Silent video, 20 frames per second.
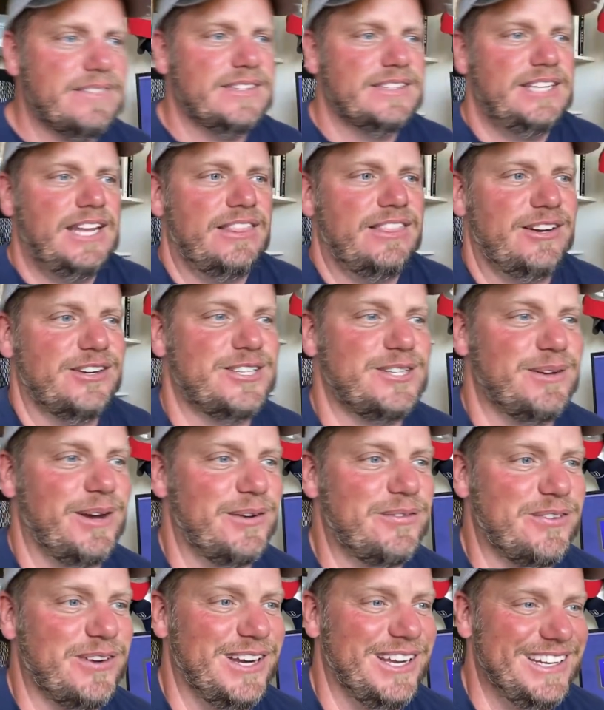Stay thirsty,
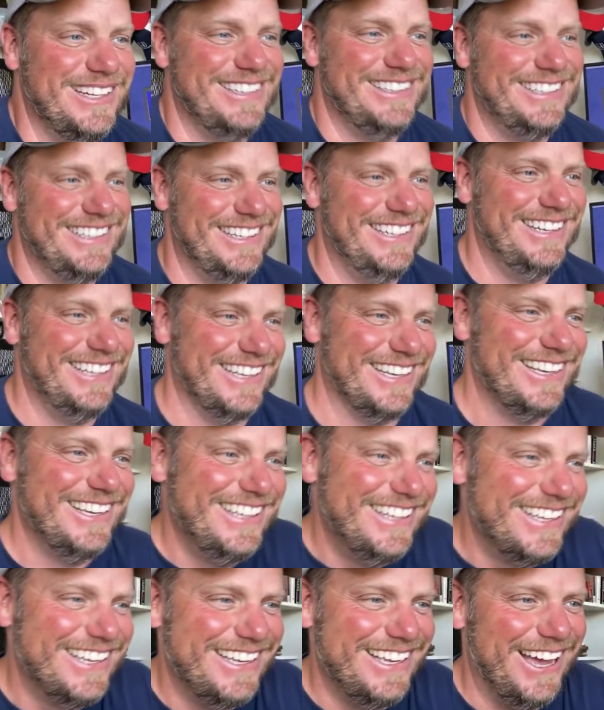my
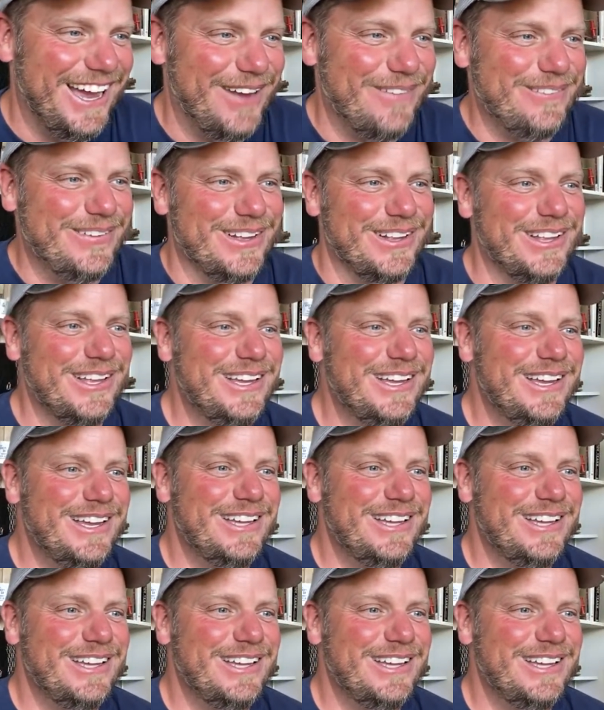friend. I will.